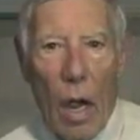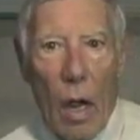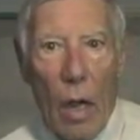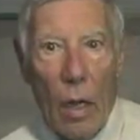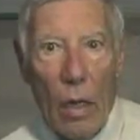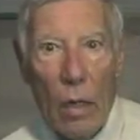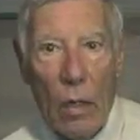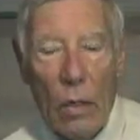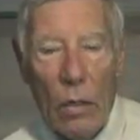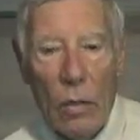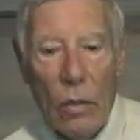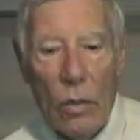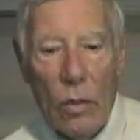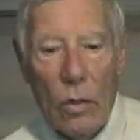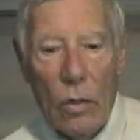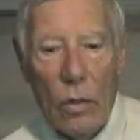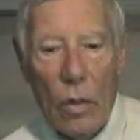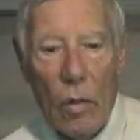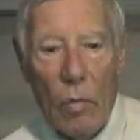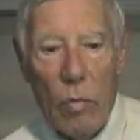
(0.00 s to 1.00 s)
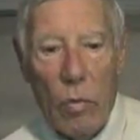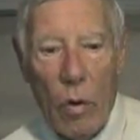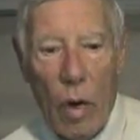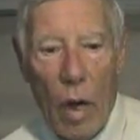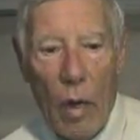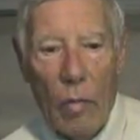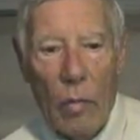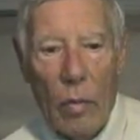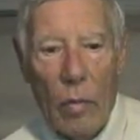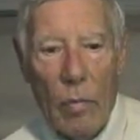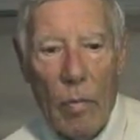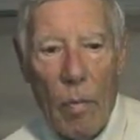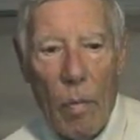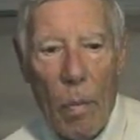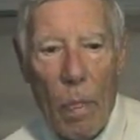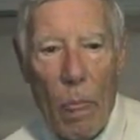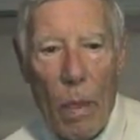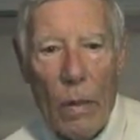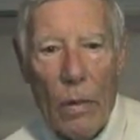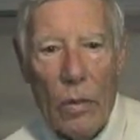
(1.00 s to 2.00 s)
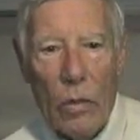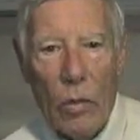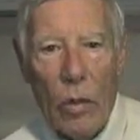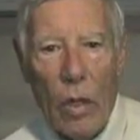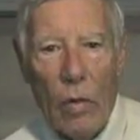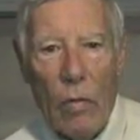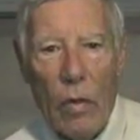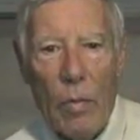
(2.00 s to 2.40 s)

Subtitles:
is a problem. So there